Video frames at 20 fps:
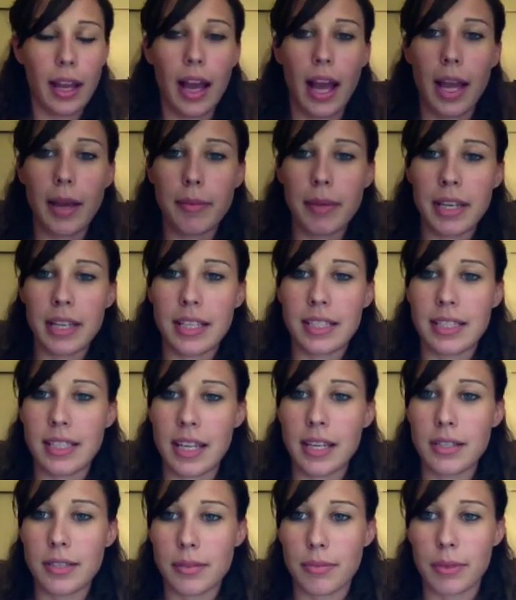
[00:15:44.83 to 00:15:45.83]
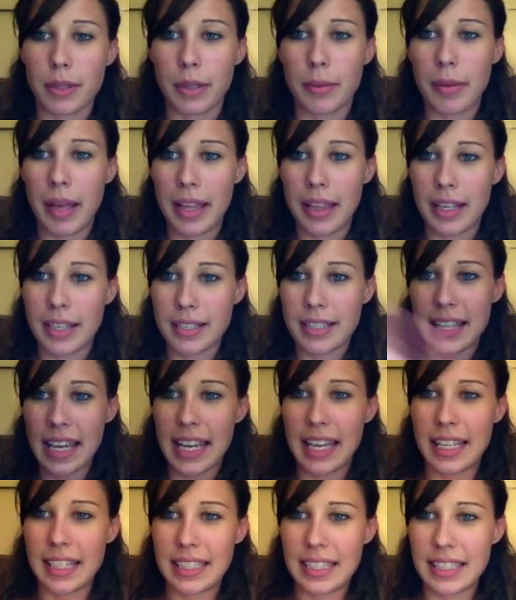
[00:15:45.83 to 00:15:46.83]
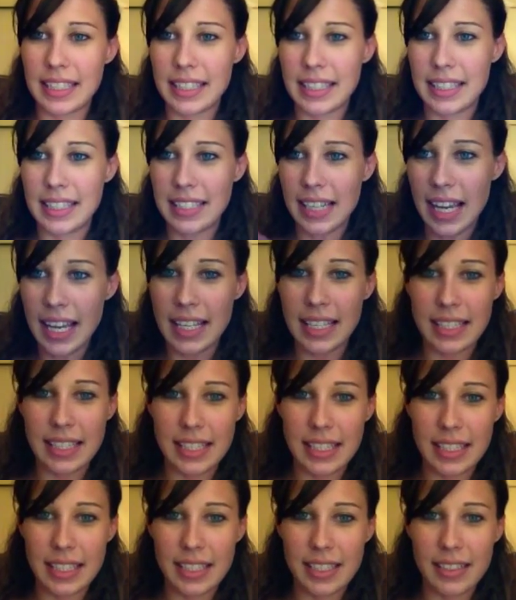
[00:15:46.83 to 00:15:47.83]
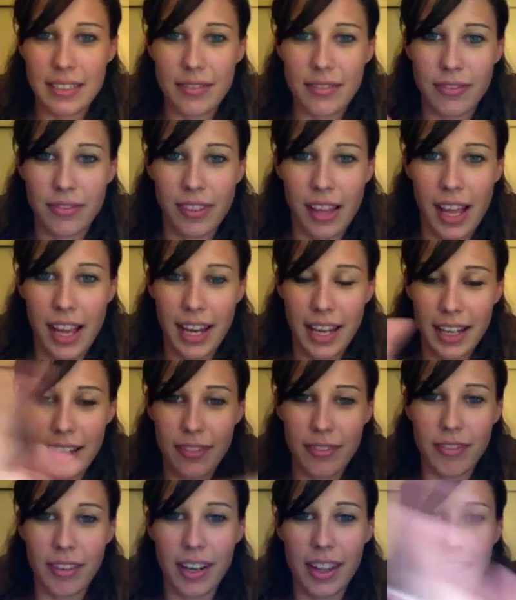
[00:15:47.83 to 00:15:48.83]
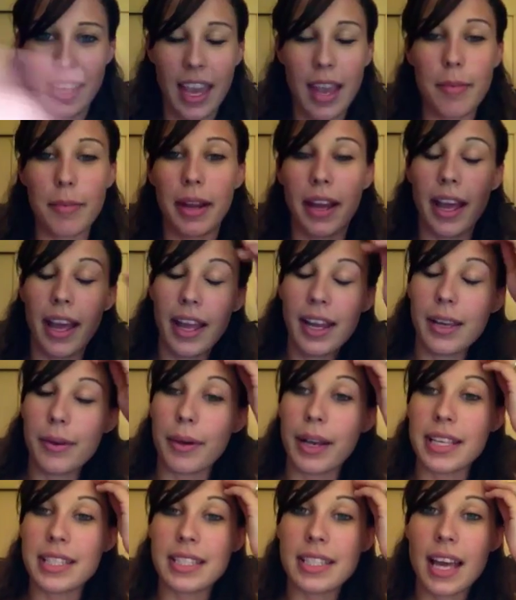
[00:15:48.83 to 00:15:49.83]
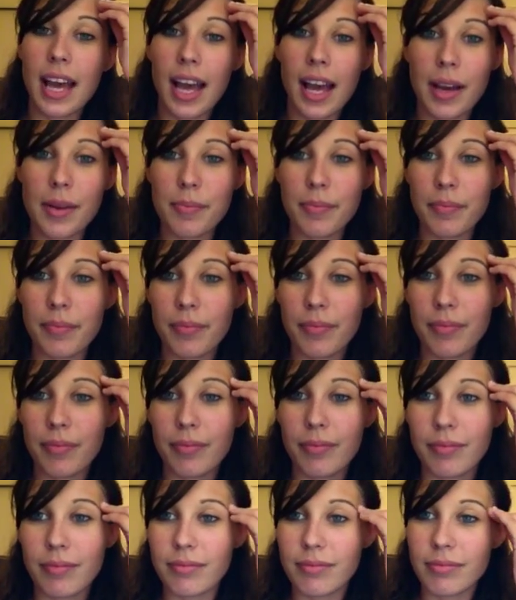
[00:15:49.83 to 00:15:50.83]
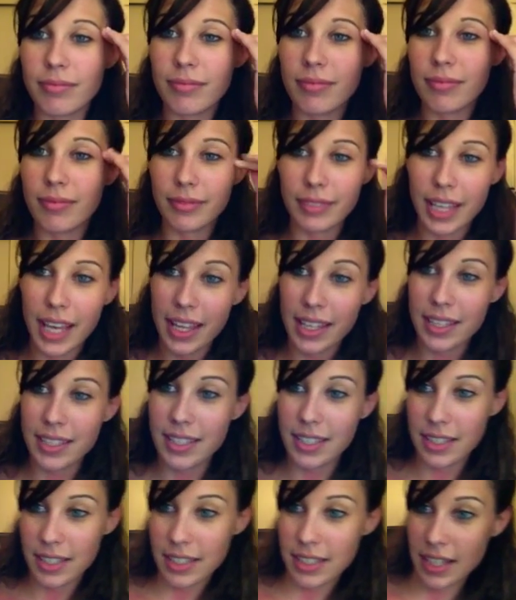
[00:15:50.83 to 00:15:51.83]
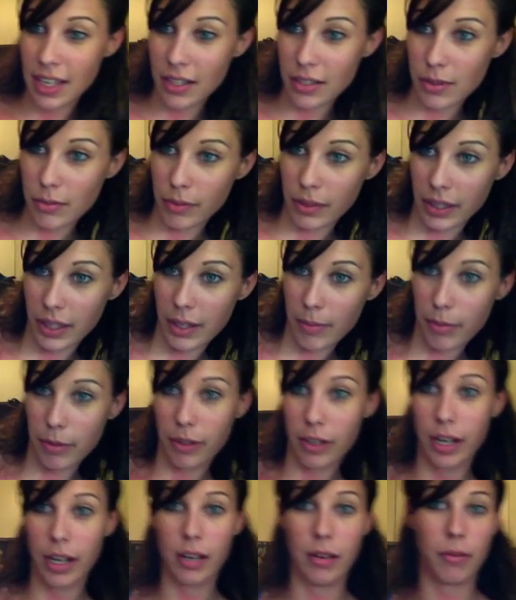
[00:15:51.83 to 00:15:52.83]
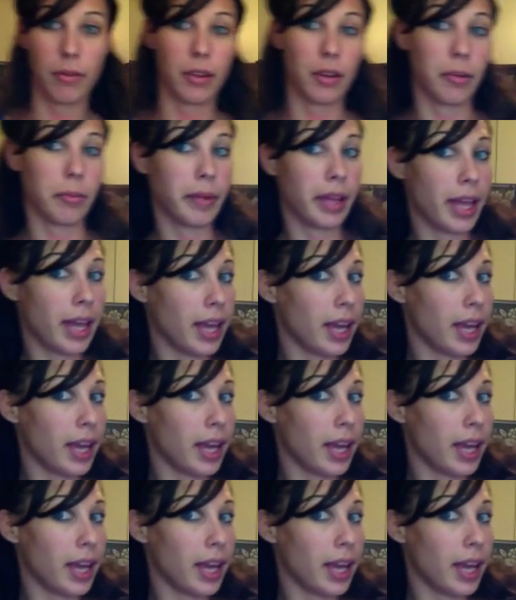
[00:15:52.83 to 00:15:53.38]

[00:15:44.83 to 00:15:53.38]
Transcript: I'm in Adele's room and there's like dust flying in front of the camera. Anyways, yeah, this is Adele's really boring room.